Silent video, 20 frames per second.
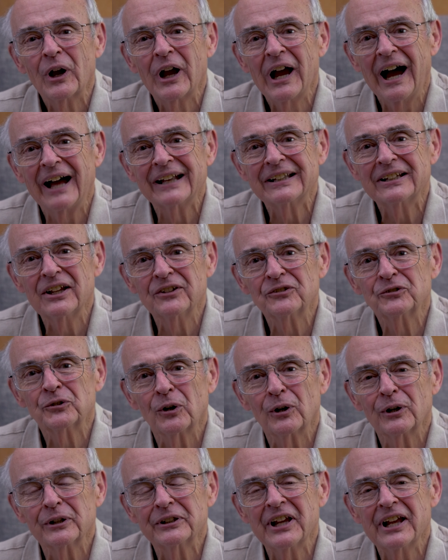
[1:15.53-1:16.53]
God gets
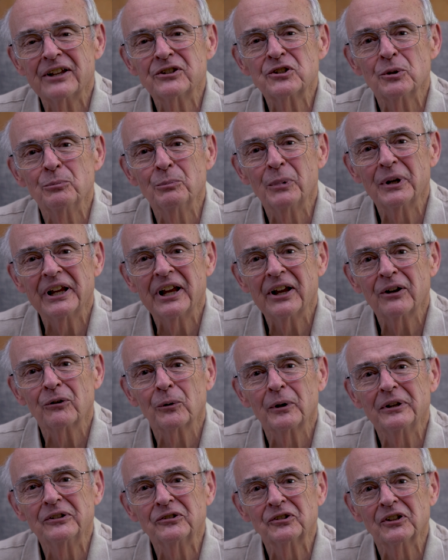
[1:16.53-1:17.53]
our attention, but
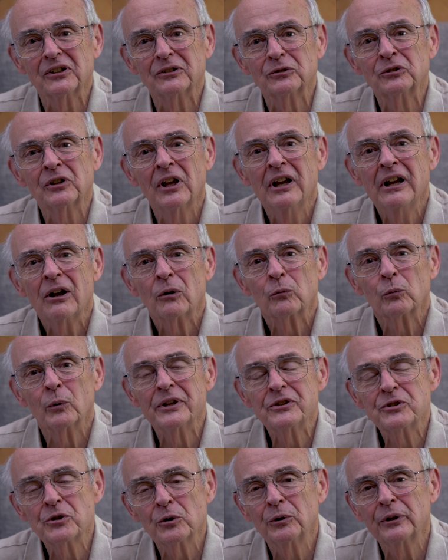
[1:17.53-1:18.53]
here he says,
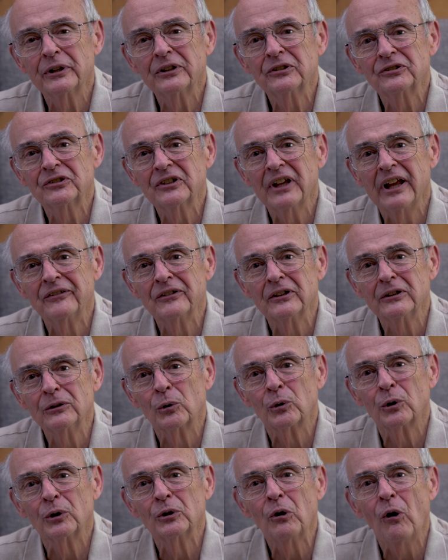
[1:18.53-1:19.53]
rejoice in the
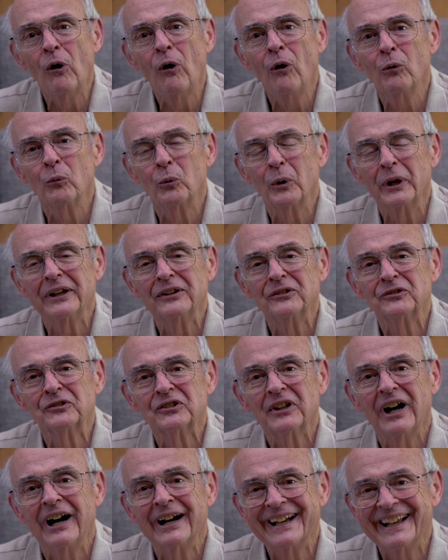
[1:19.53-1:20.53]
Lord
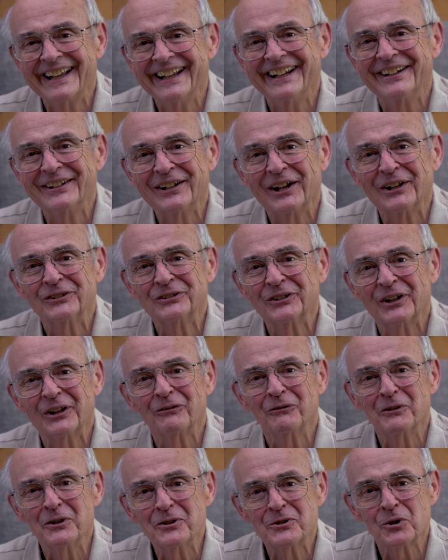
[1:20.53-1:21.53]
always. Again, I say
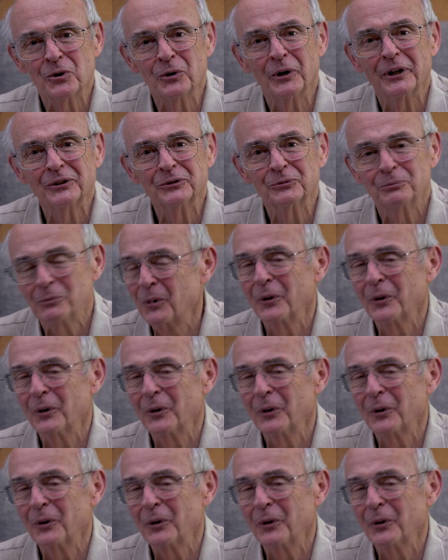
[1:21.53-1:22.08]
rejoice.